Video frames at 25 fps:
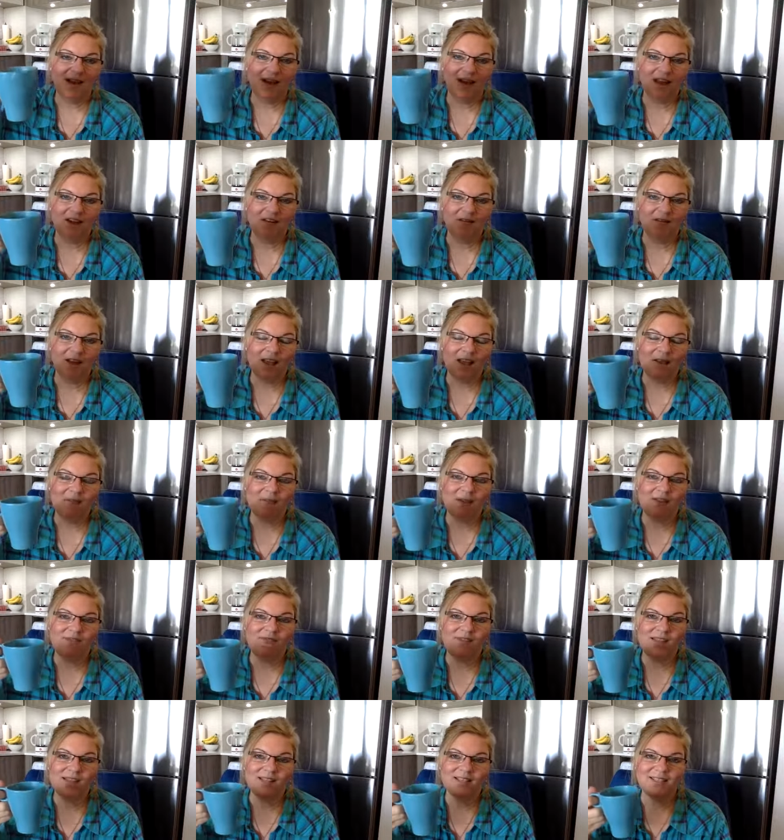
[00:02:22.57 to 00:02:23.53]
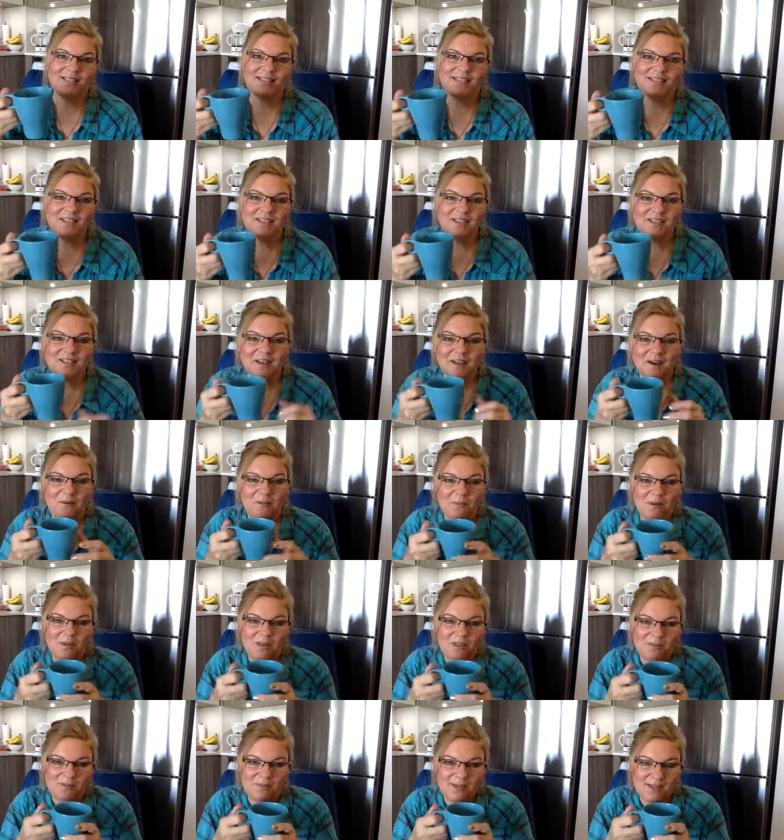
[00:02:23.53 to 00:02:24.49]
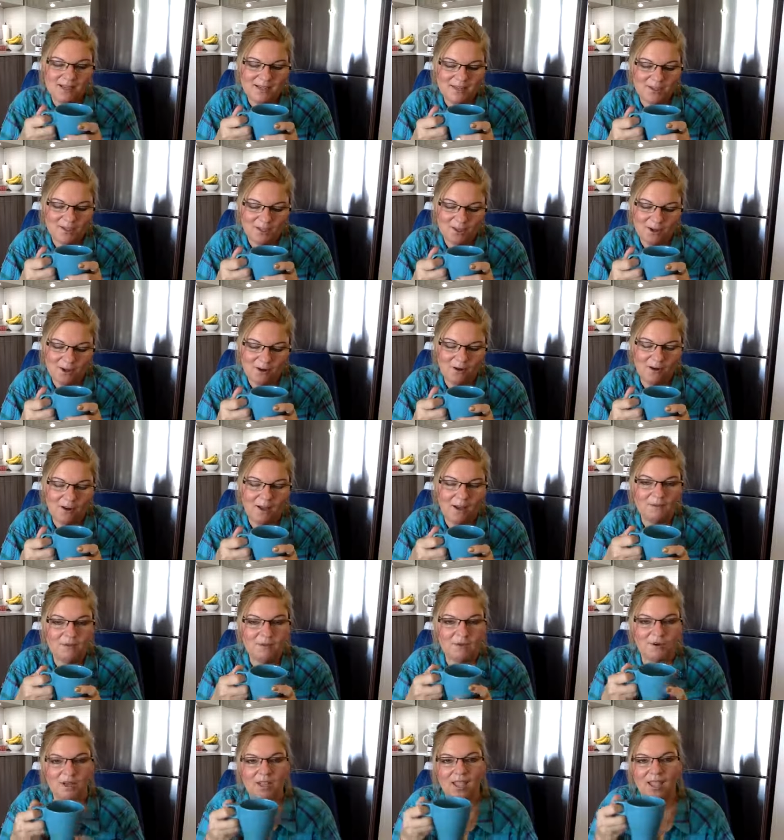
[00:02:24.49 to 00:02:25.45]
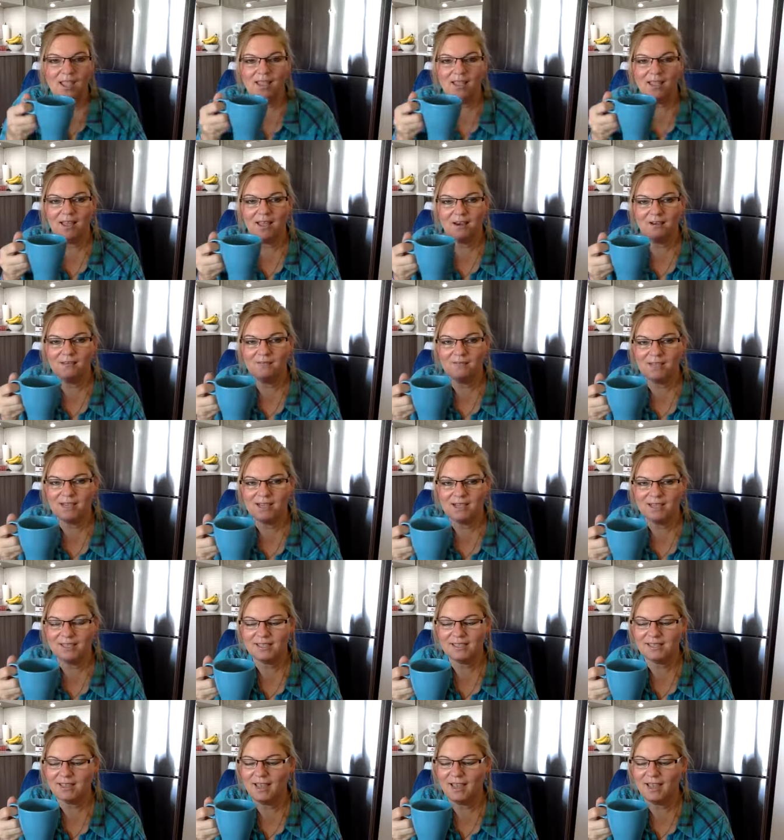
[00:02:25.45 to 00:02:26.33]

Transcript: I don't have my fancy teacup with me, so I'm drinking out of this.